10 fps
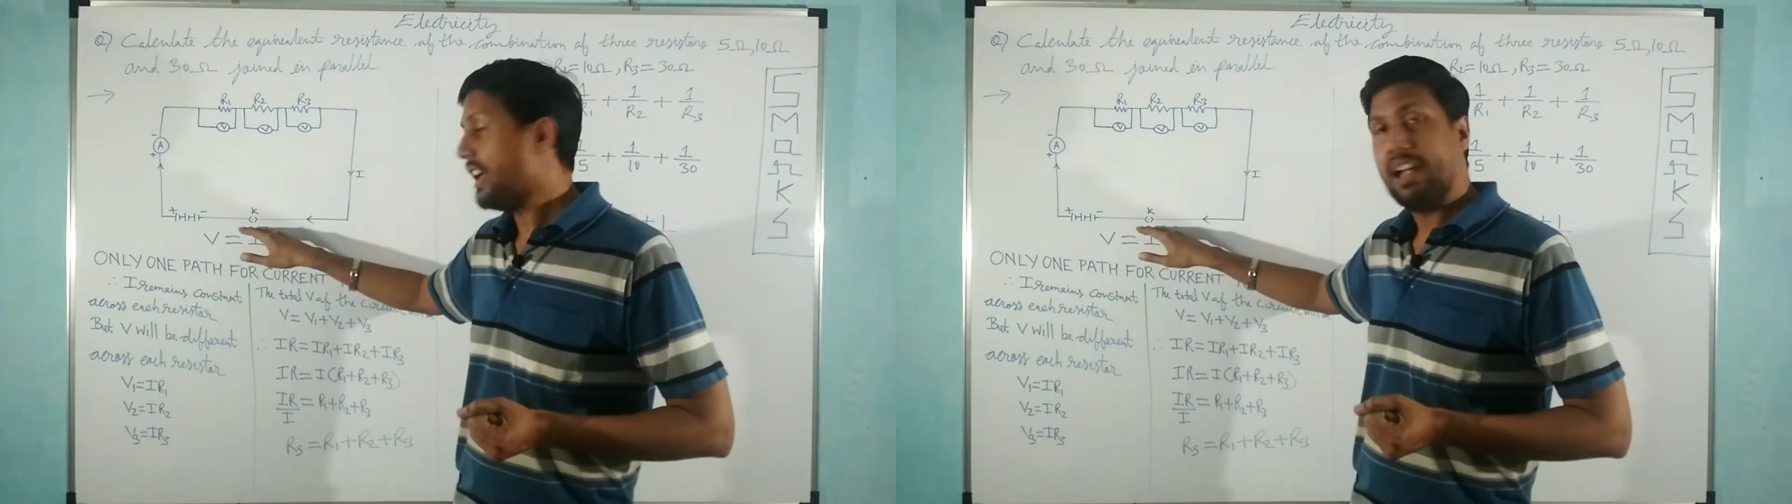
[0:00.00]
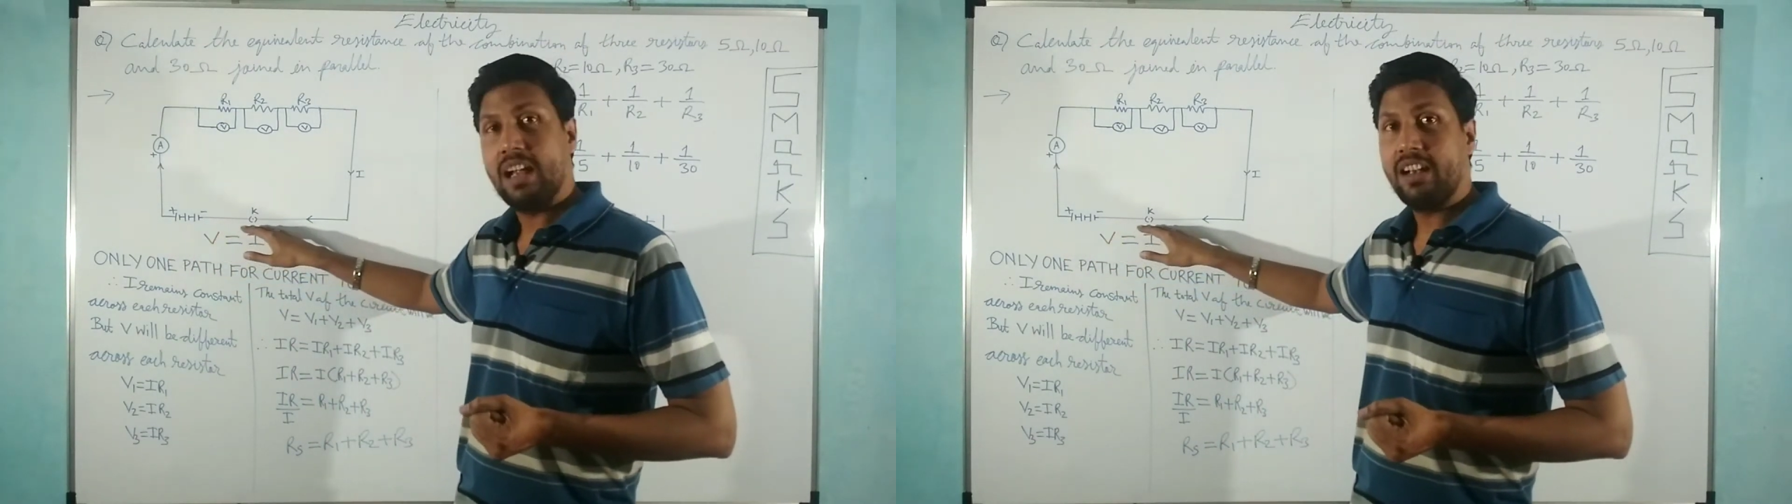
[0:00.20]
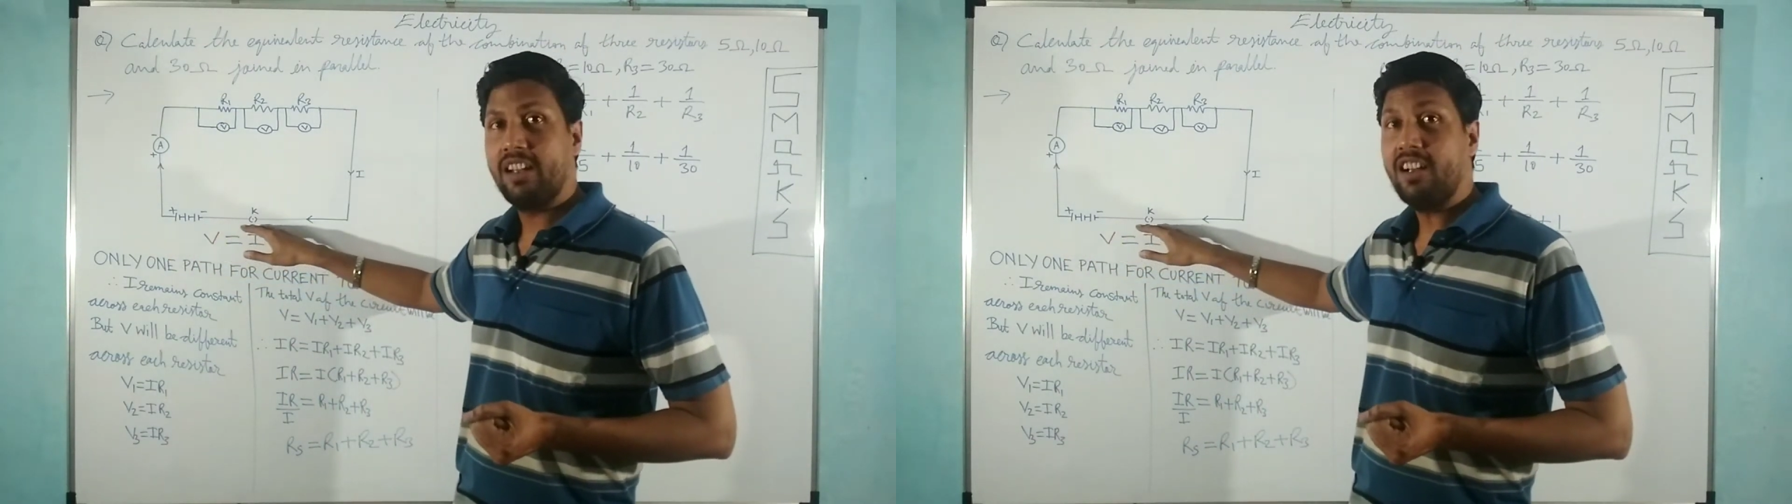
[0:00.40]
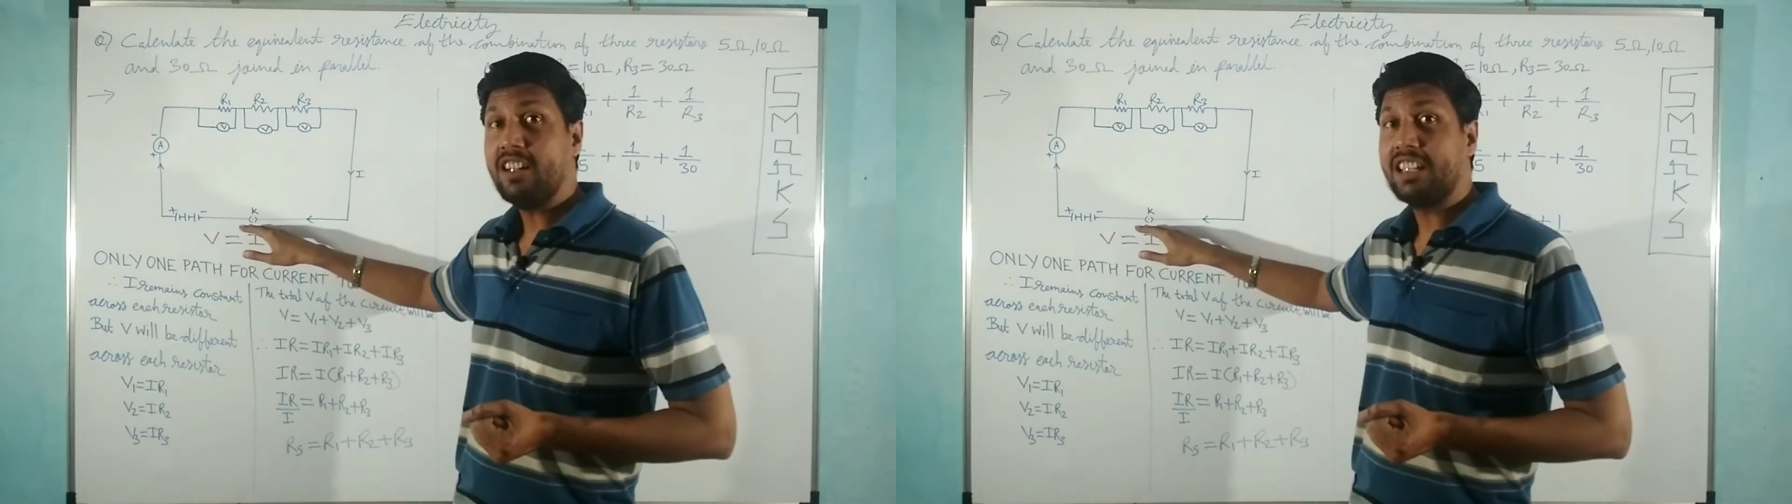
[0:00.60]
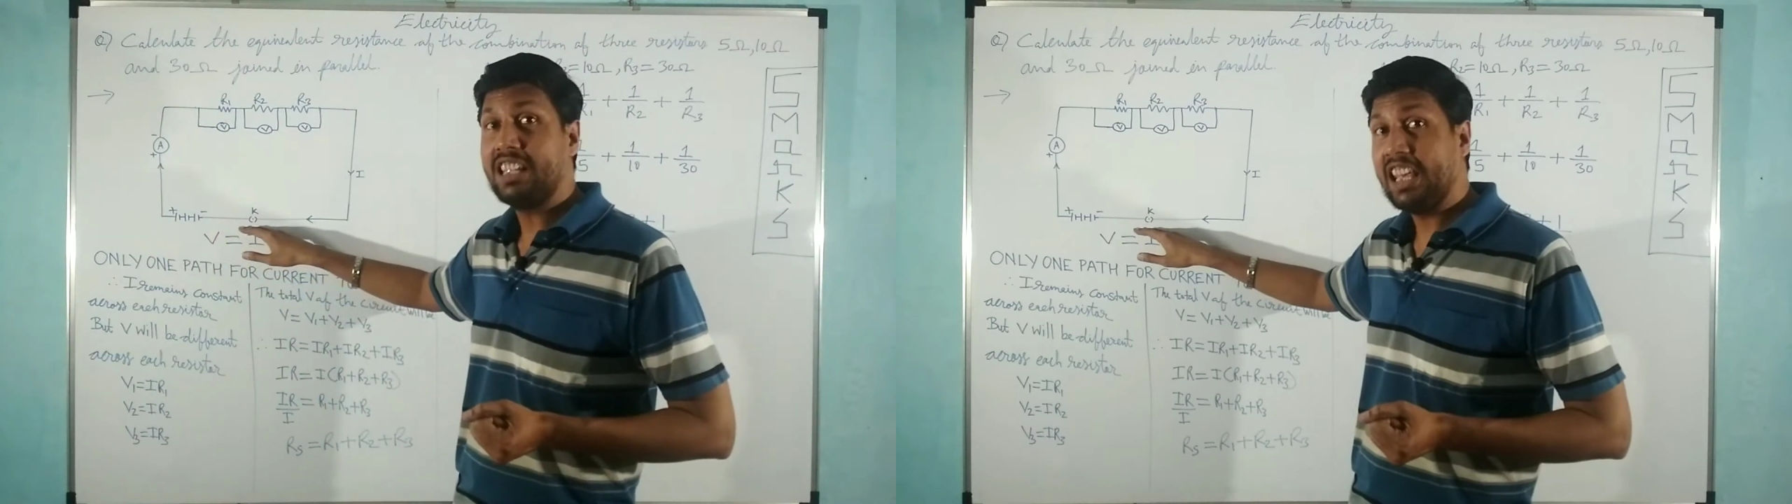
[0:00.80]
and
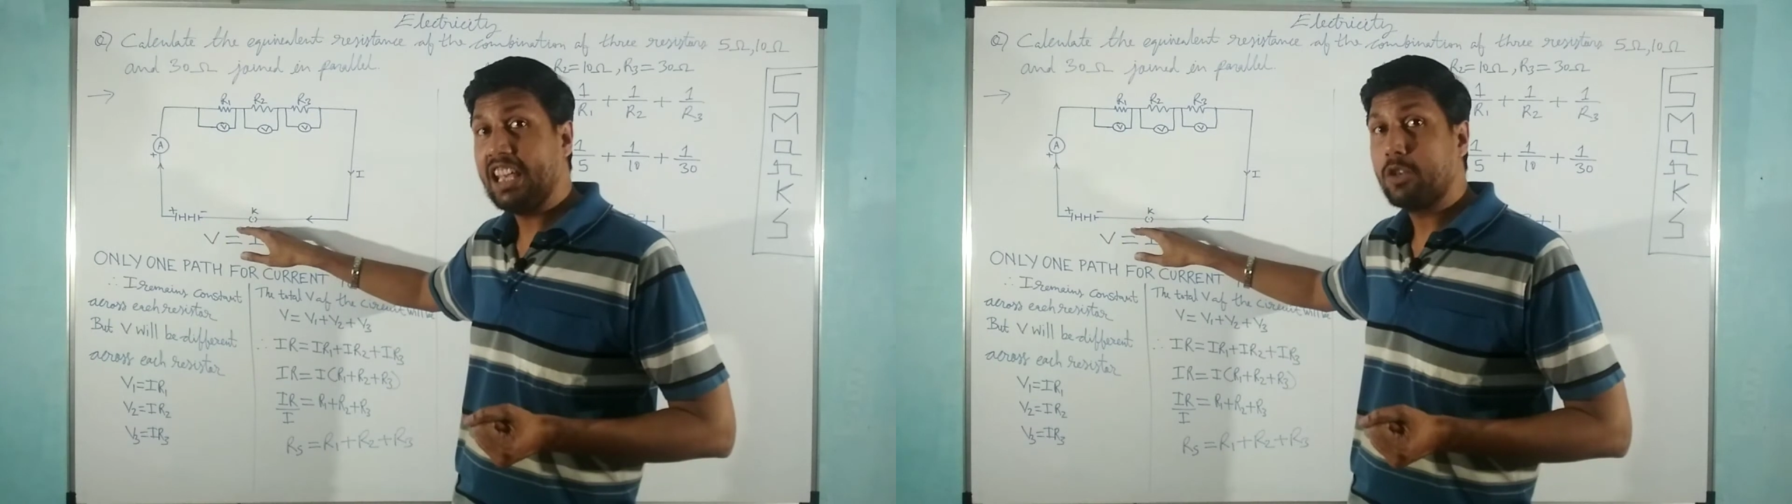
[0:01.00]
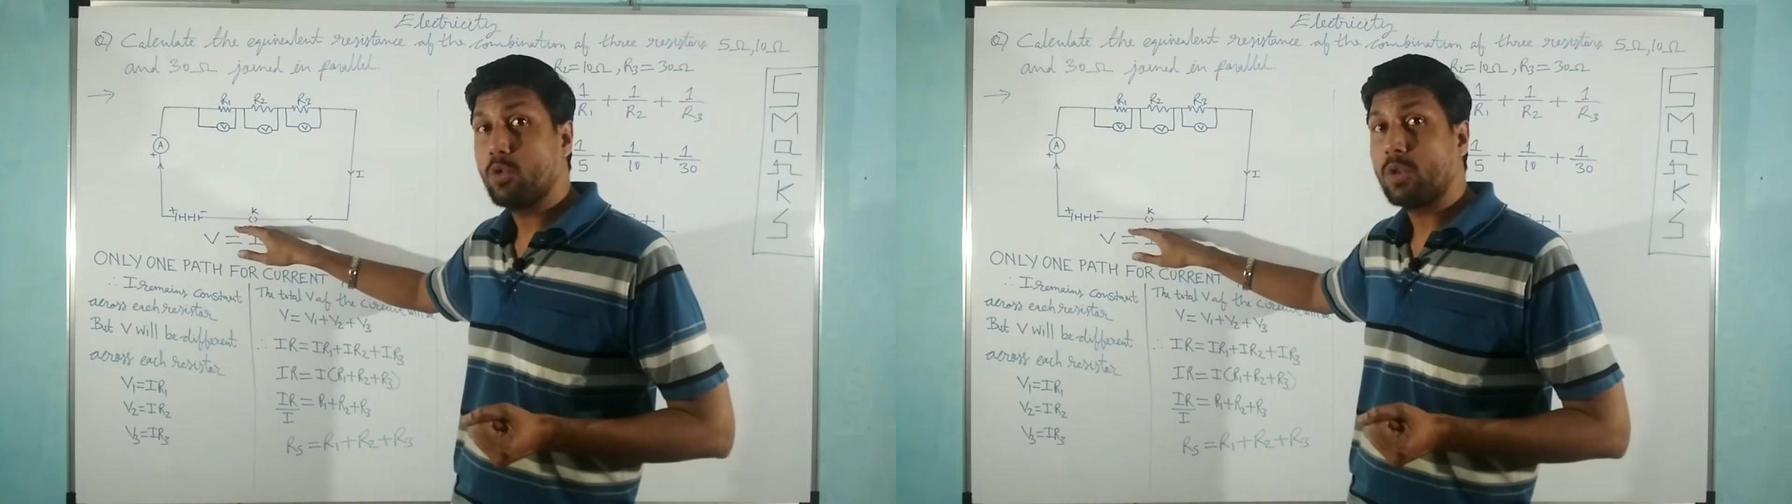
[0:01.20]
a key to